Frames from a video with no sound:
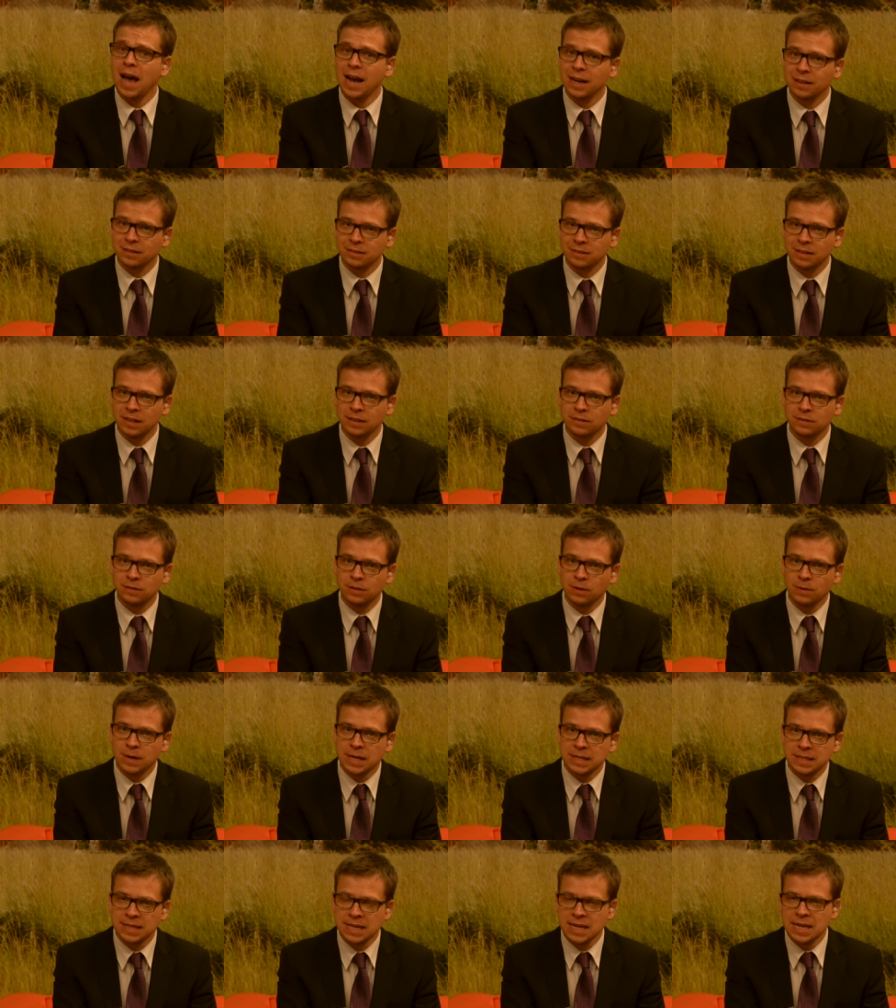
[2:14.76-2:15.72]
access to
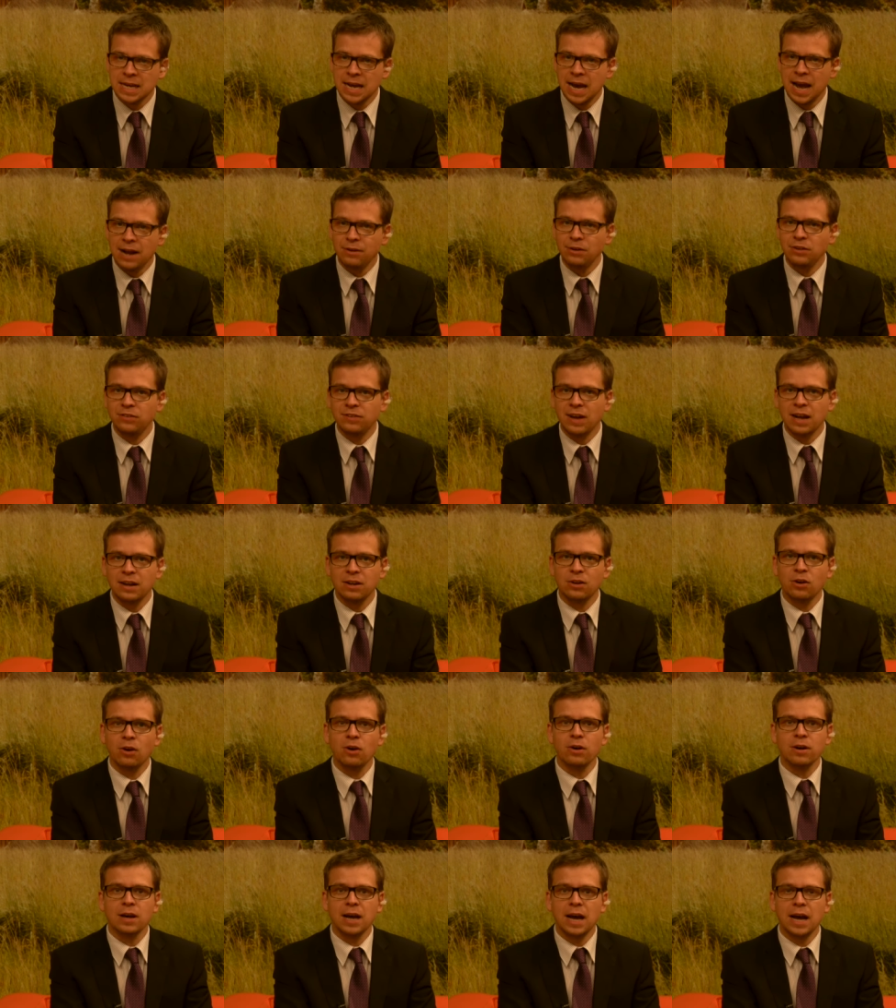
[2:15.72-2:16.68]
it. Henry
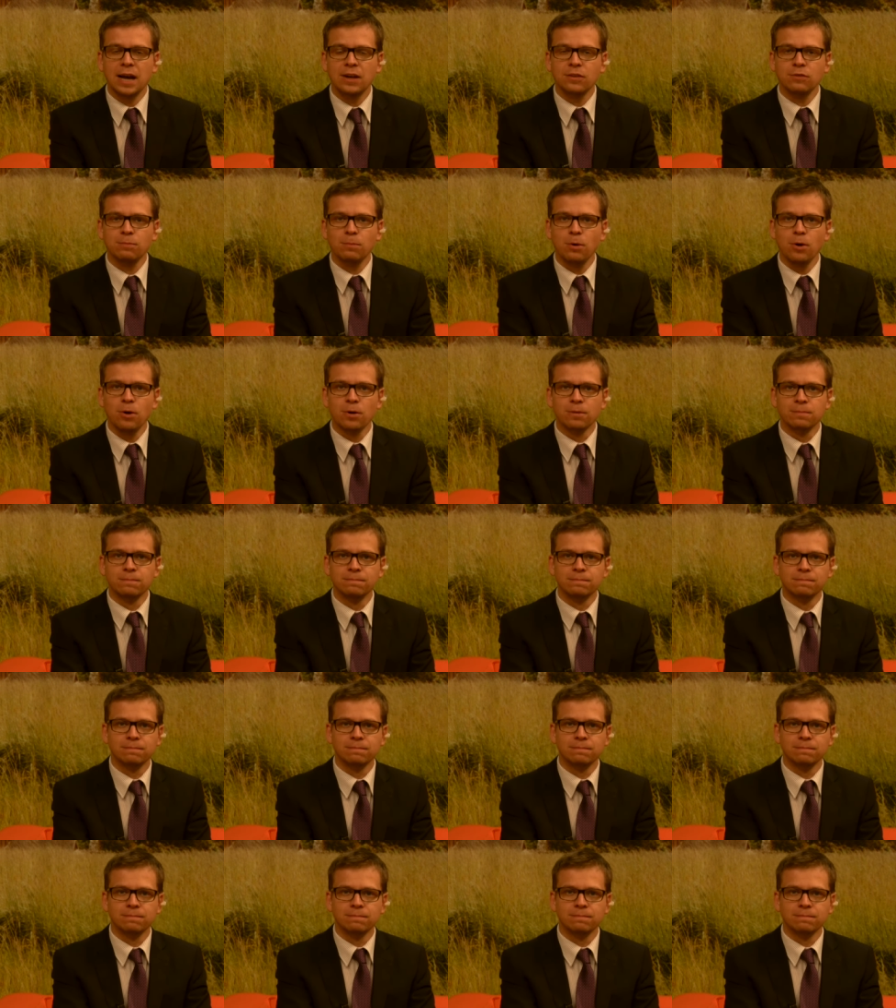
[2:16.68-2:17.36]
Sandercock has more.